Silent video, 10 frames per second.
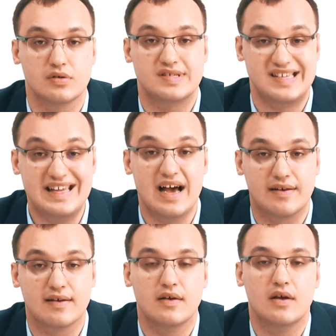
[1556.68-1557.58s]

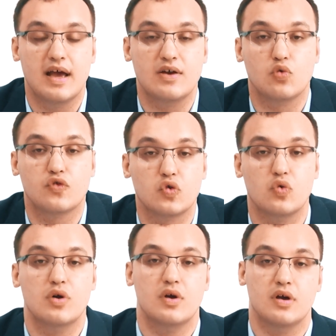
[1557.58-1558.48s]
SIAD. And
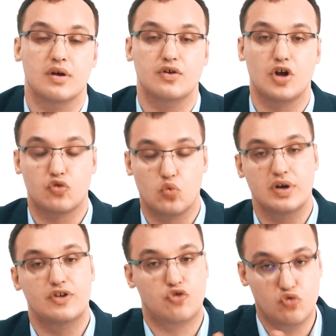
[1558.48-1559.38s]
also, not
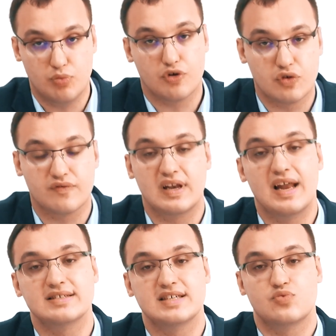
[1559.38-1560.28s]
only tumors of the
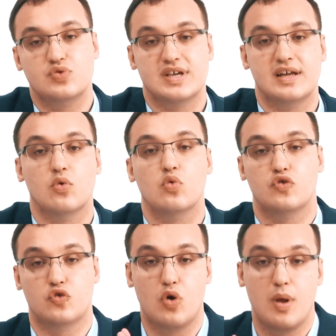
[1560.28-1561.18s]
lungs, as we said,
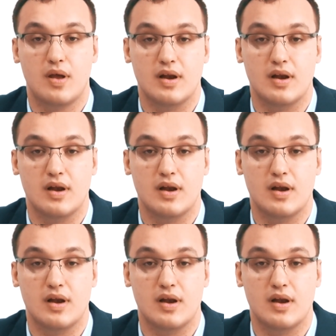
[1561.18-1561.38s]
also